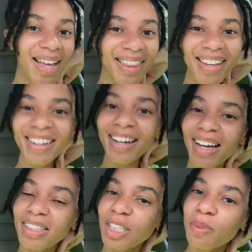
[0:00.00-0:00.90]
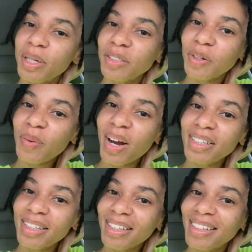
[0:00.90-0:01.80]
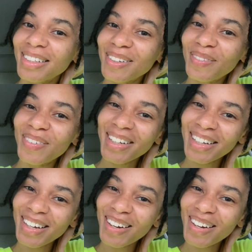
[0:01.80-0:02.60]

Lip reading: Thank you guys so much for watching this video.